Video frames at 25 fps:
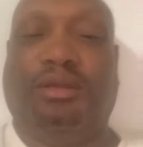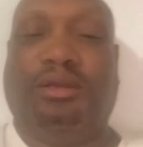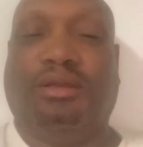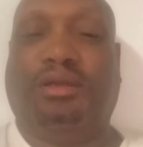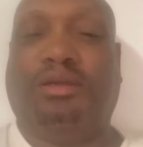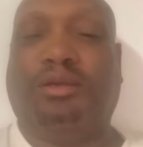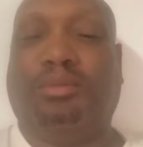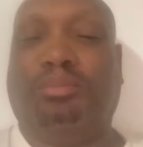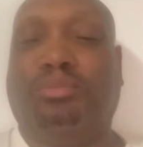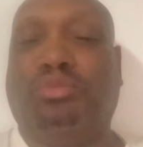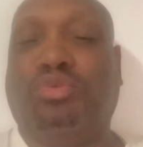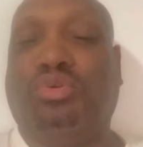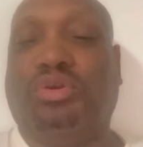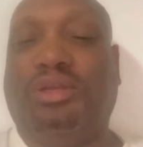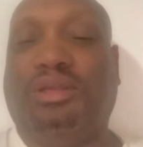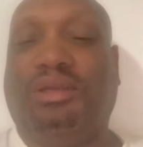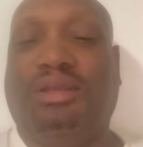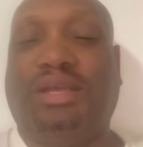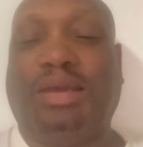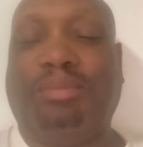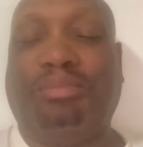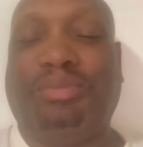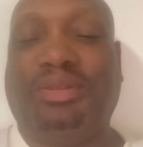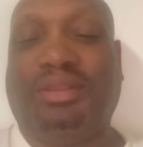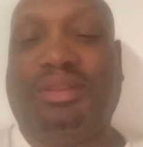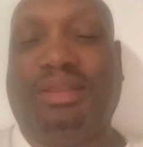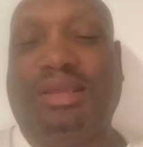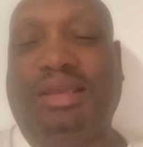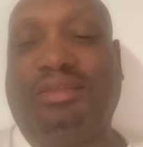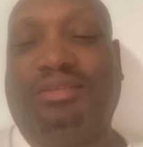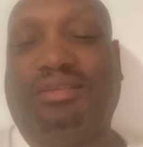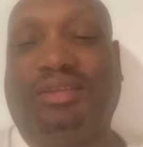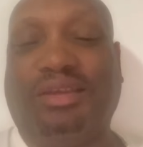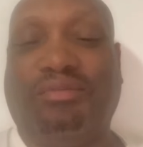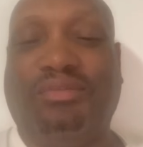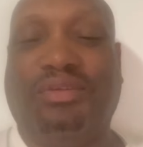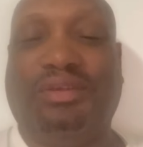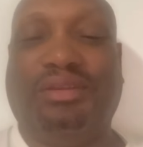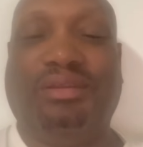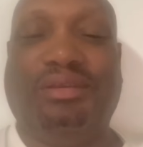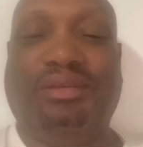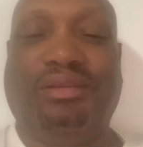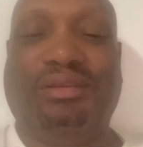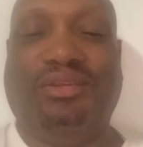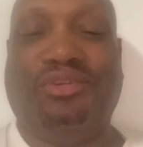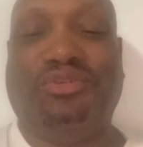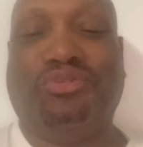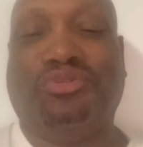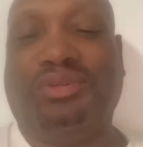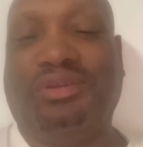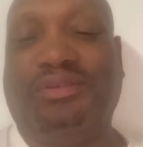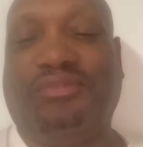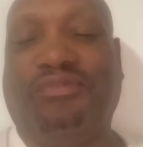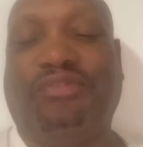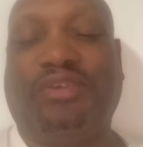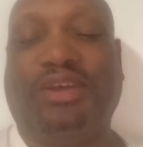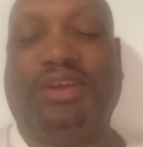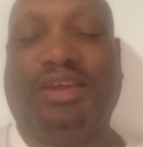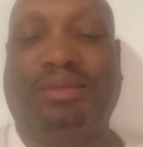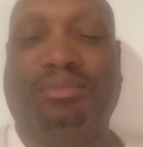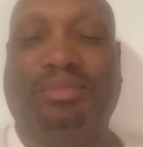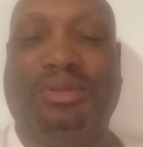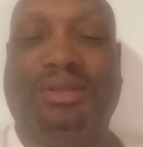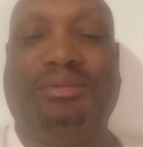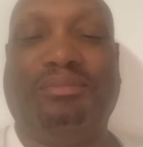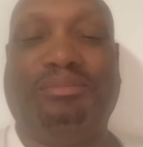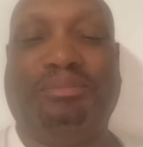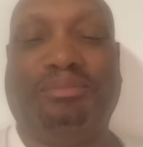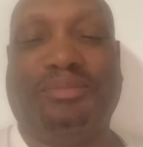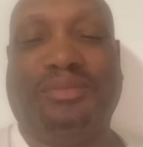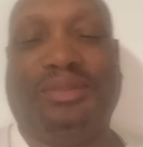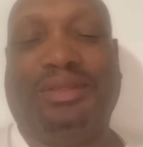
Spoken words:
Good morning. Happy Thanksgiving to you and your family.